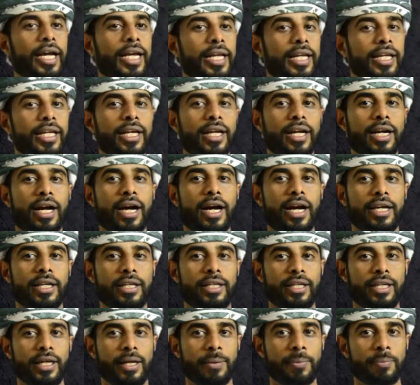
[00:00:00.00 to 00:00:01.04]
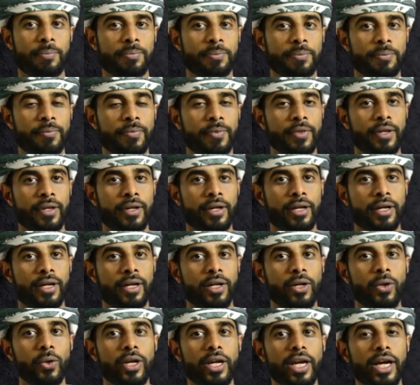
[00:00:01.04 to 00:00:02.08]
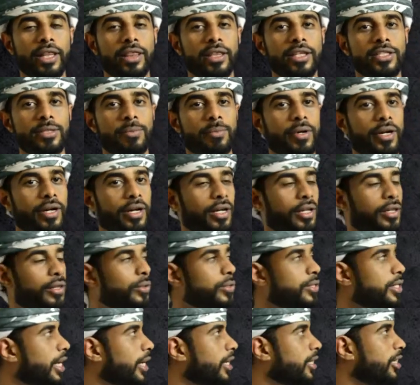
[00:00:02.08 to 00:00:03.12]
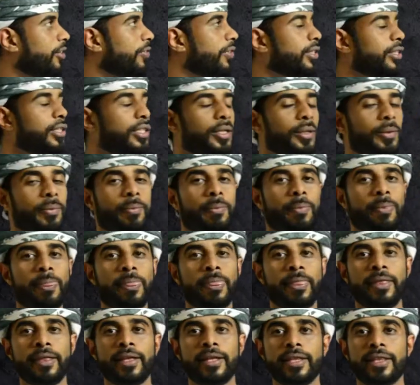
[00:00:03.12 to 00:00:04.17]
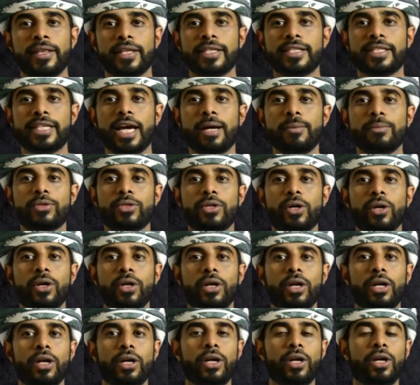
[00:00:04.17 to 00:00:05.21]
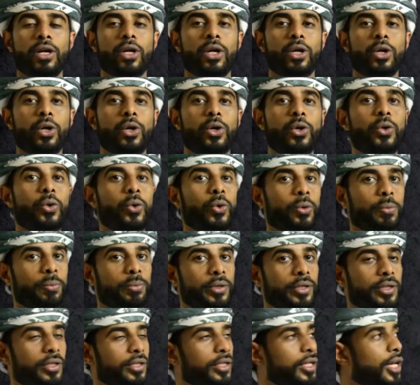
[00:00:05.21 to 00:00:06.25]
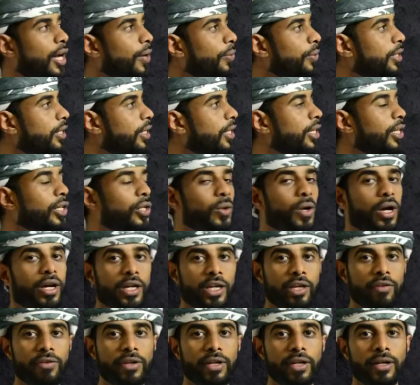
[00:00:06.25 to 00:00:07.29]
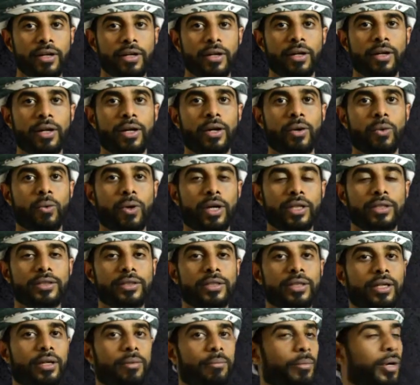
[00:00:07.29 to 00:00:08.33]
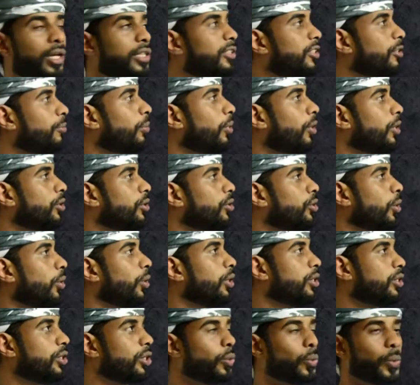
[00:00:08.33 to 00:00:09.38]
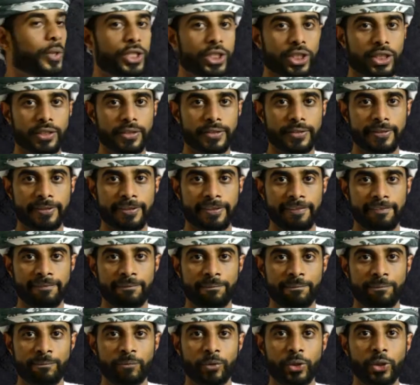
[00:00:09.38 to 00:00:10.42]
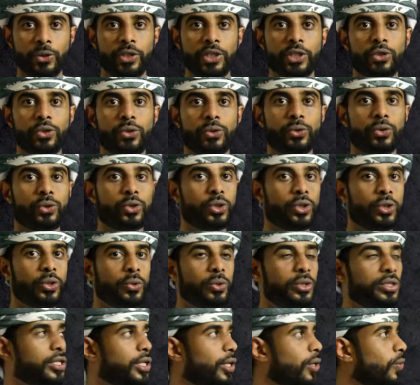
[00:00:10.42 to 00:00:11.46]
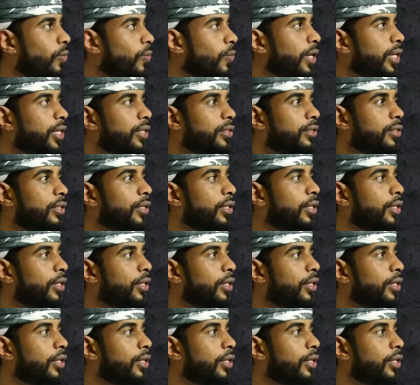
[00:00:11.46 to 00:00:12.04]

clear idea. Look at this activity, the Samsung group. Now in here you are given what multiple choice question. You need to choose the correct